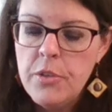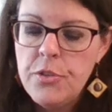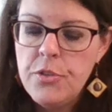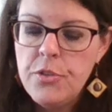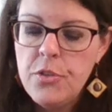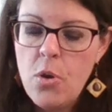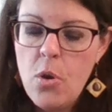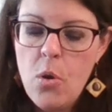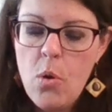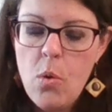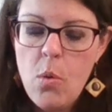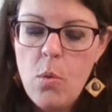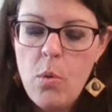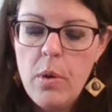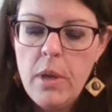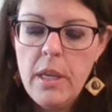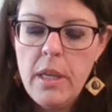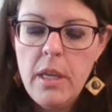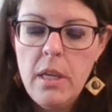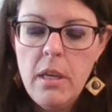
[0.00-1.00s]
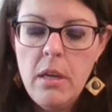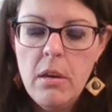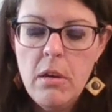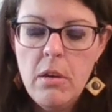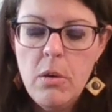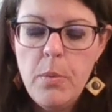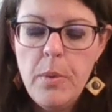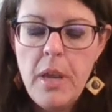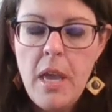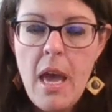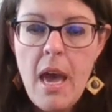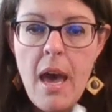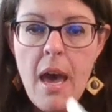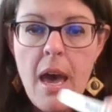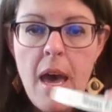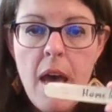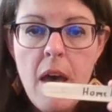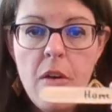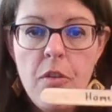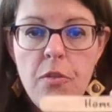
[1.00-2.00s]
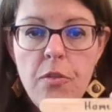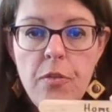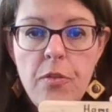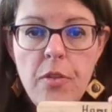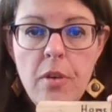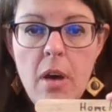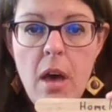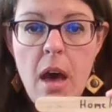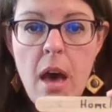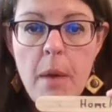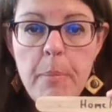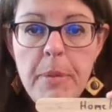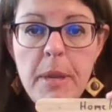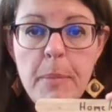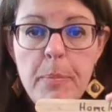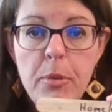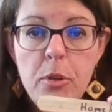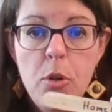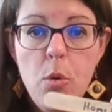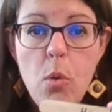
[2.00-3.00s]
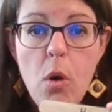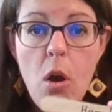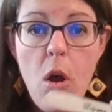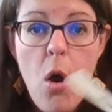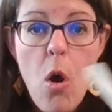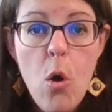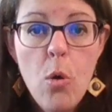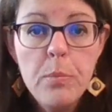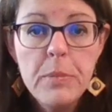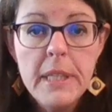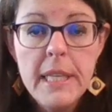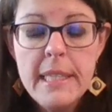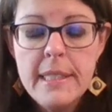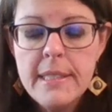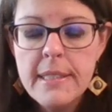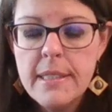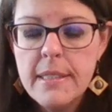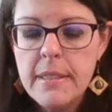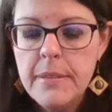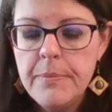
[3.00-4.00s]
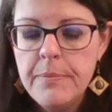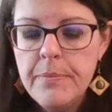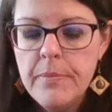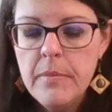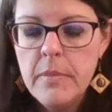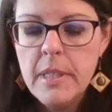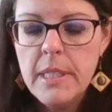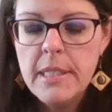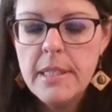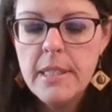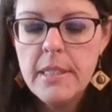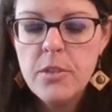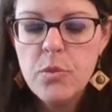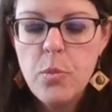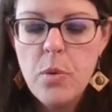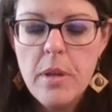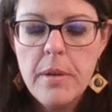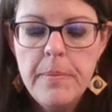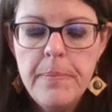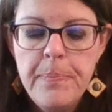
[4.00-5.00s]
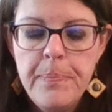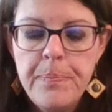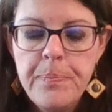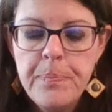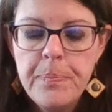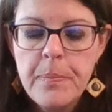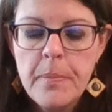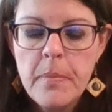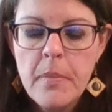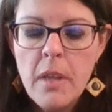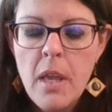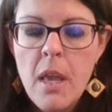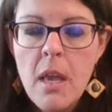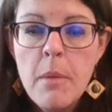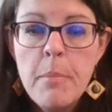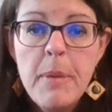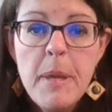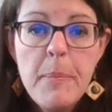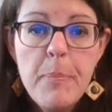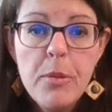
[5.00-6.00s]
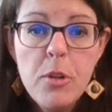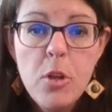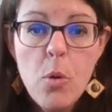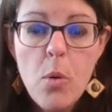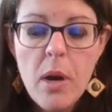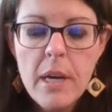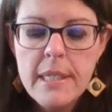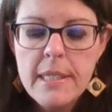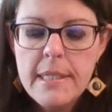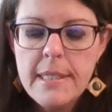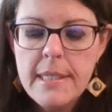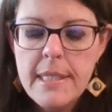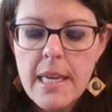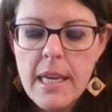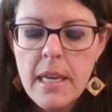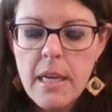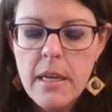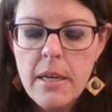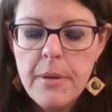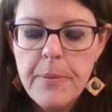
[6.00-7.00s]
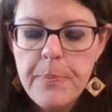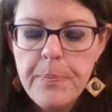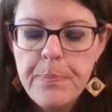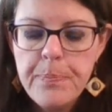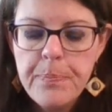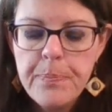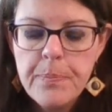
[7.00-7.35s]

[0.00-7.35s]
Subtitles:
So here we have people who are homeless. This one, people who are sick,